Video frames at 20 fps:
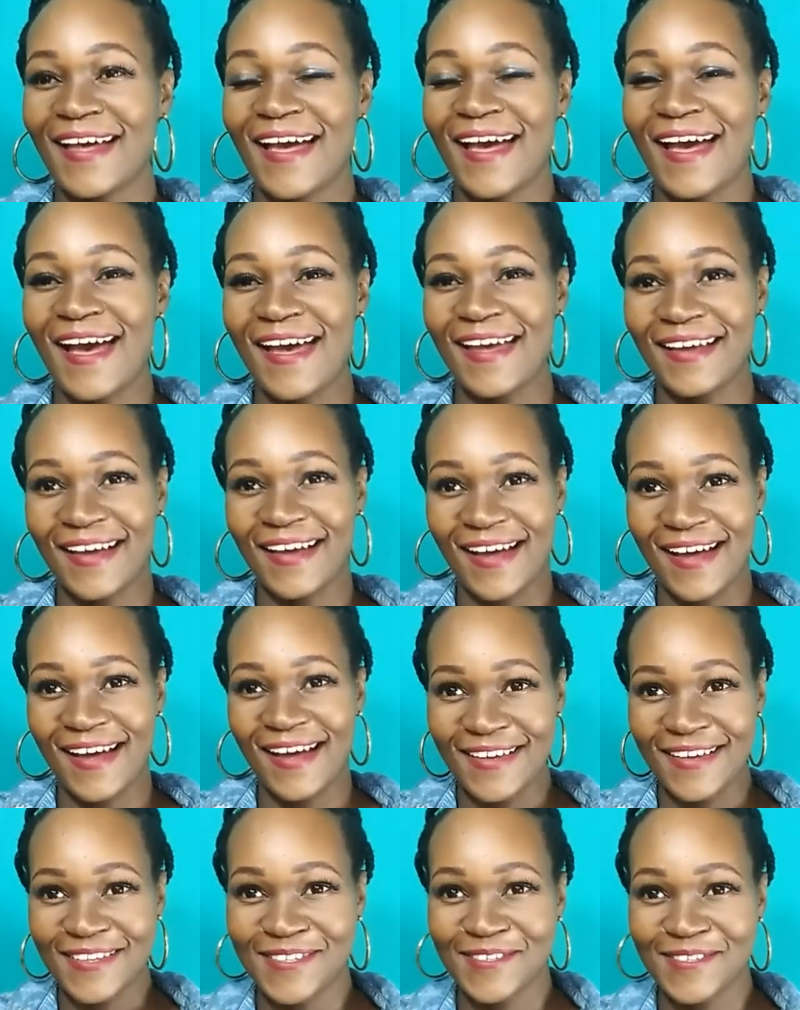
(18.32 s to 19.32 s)
Hi
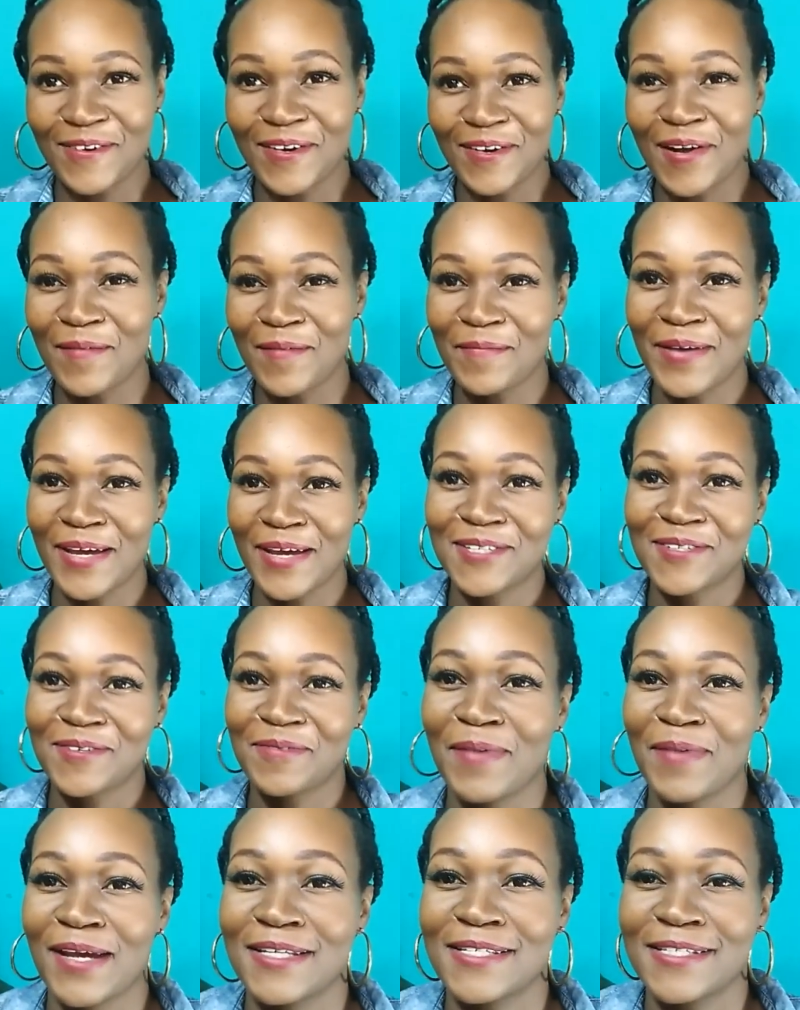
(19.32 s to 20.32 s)
guys, welcome back to
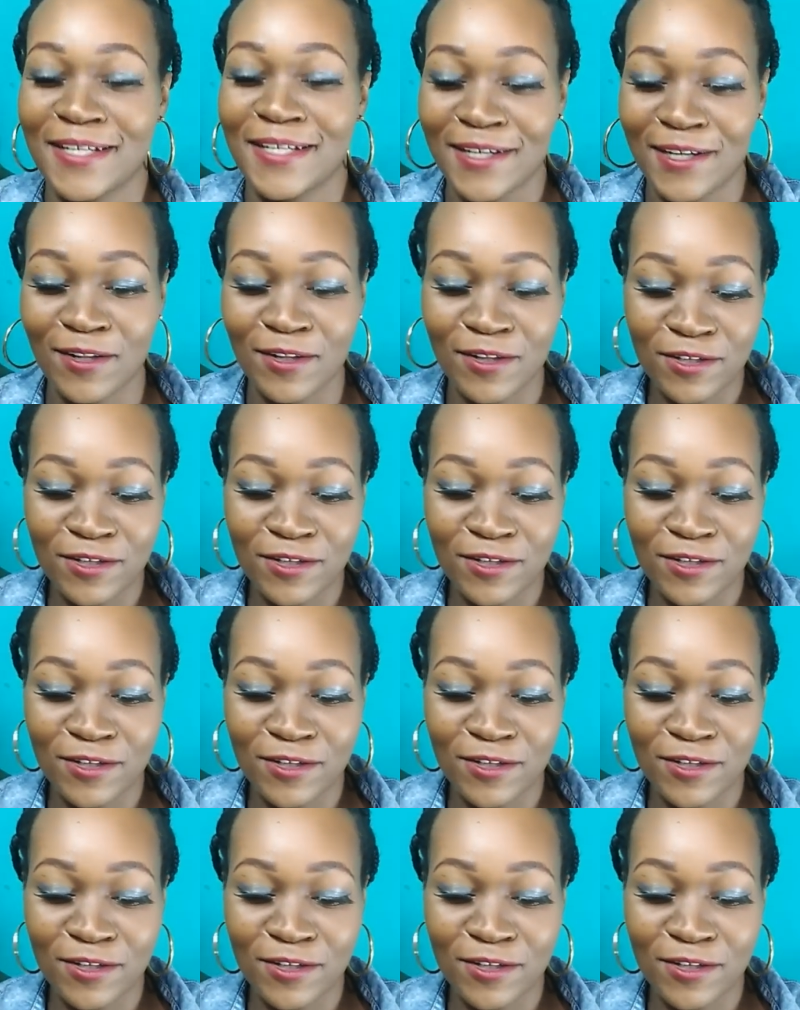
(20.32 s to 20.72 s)
my channel.